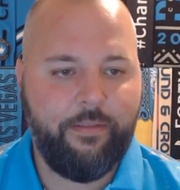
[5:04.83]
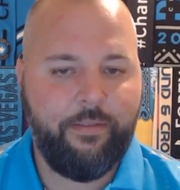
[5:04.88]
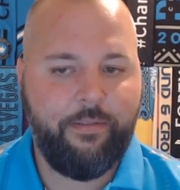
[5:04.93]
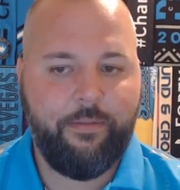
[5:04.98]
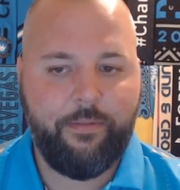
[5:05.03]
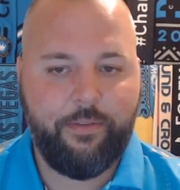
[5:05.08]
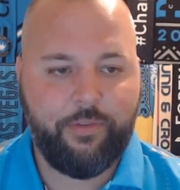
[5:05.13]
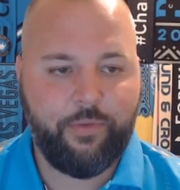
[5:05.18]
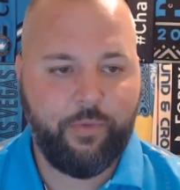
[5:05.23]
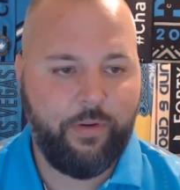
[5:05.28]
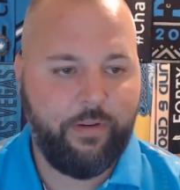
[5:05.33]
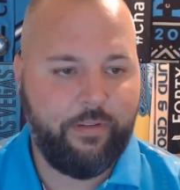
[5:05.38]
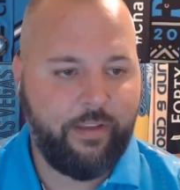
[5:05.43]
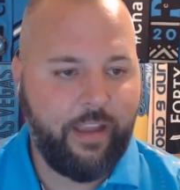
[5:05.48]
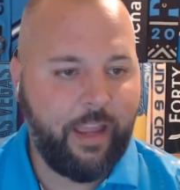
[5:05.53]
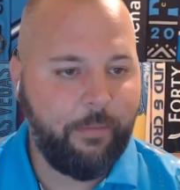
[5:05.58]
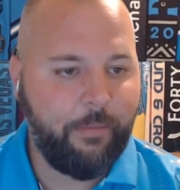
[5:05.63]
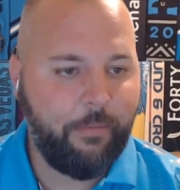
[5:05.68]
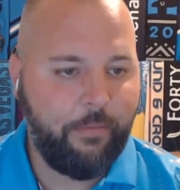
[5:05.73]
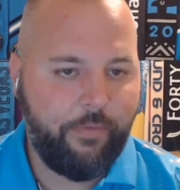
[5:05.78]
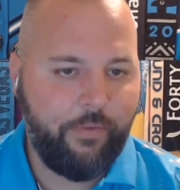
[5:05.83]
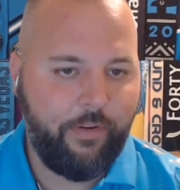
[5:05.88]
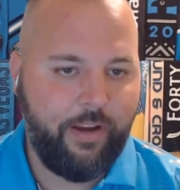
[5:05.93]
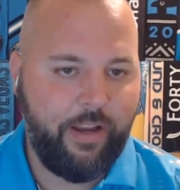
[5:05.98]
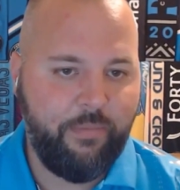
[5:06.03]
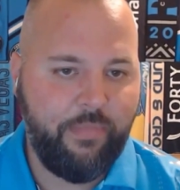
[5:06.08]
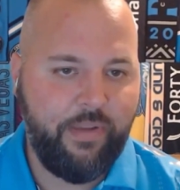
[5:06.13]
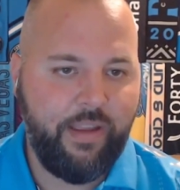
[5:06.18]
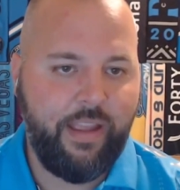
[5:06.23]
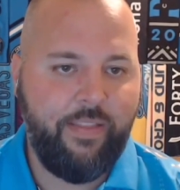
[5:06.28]
short time
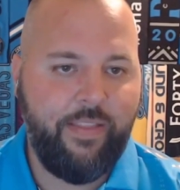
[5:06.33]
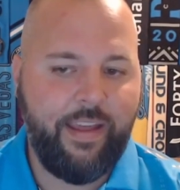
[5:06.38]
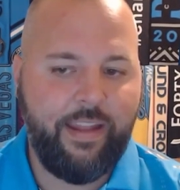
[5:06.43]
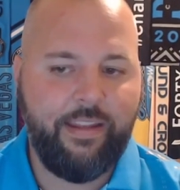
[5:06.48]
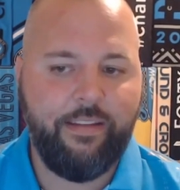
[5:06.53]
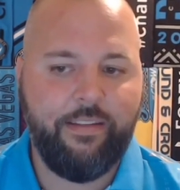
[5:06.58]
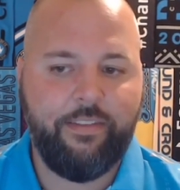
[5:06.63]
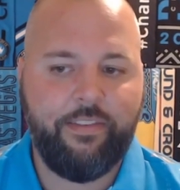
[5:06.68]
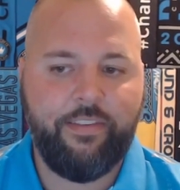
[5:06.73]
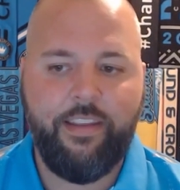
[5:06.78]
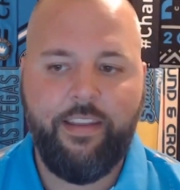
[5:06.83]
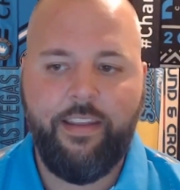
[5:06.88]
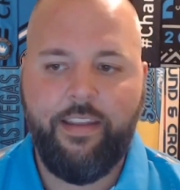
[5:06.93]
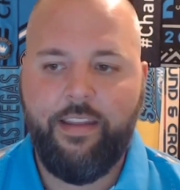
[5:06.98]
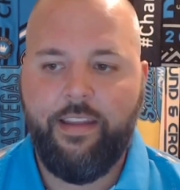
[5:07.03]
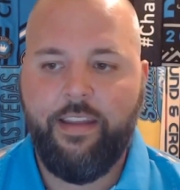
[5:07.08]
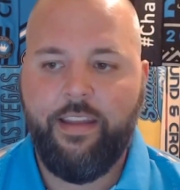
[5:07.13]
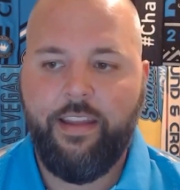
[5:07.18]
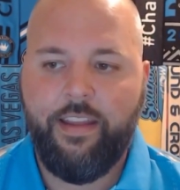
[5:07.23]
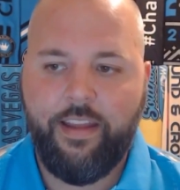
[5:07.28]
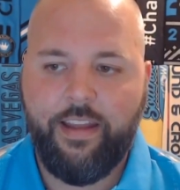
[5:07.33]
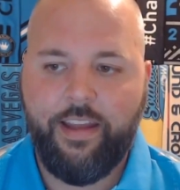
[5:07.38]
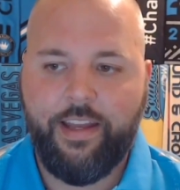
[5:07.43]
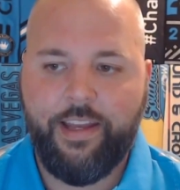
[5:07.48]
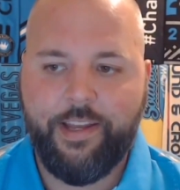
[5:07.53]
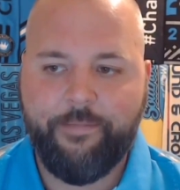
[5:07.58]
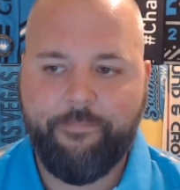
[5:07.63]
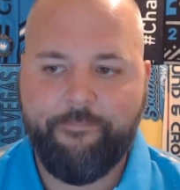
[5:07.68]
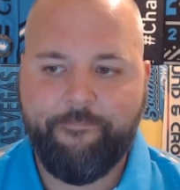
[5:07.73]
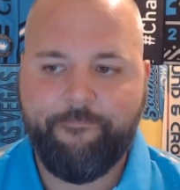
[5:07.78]
frame, and that is
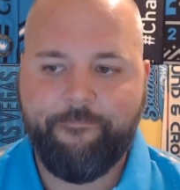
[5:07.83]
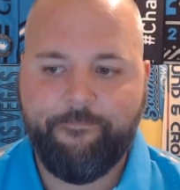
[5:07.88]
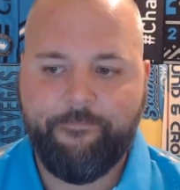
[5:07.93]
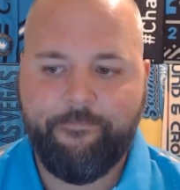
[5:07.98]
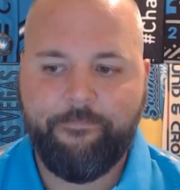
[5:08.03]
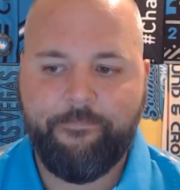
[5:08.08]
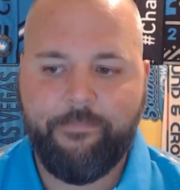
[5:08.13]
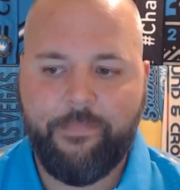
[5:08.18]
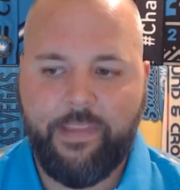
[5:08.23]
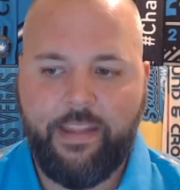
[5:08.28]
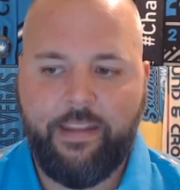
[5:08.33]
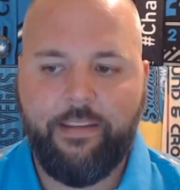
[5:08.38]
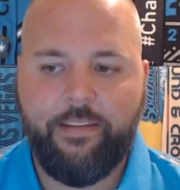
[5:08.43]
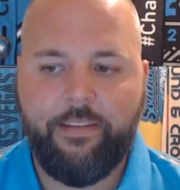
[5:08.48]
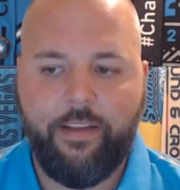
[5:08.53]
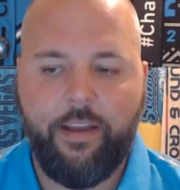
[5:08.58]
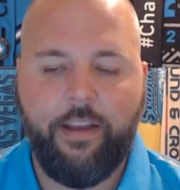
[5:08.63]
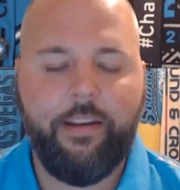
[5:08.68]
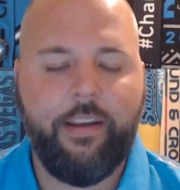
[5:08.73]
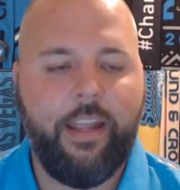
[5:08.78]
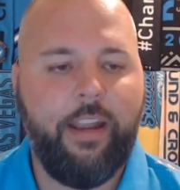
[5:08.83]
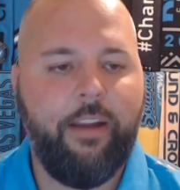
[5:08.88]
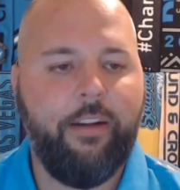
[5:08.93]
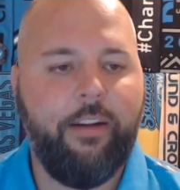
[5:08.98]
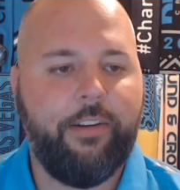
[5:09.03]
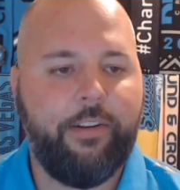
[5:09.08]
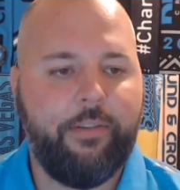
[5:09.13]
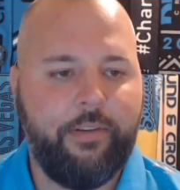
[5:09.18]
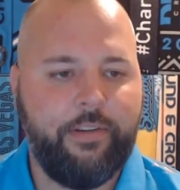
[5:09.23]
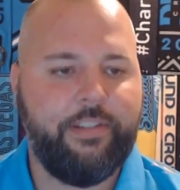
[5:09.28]

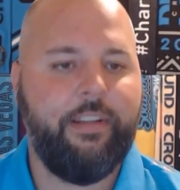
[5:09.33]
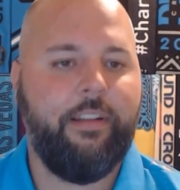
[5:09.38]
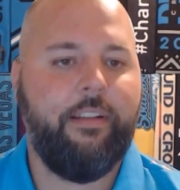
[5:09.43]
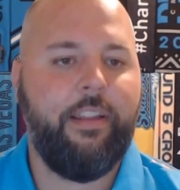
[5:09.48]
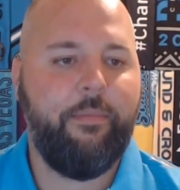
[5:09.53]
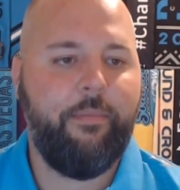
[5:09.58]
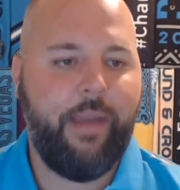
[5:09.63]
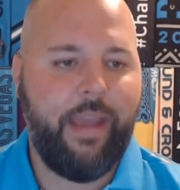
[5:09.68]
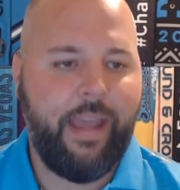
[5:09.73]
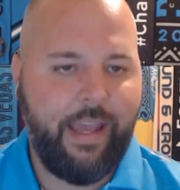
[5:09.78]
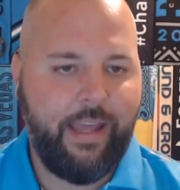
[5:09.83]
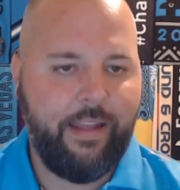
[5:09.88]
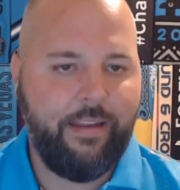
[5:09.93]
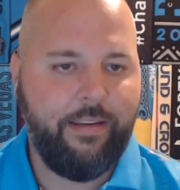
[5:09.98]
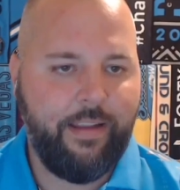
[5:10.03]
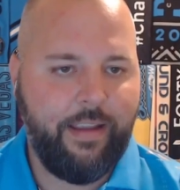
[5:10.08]
uncharacteristically bad.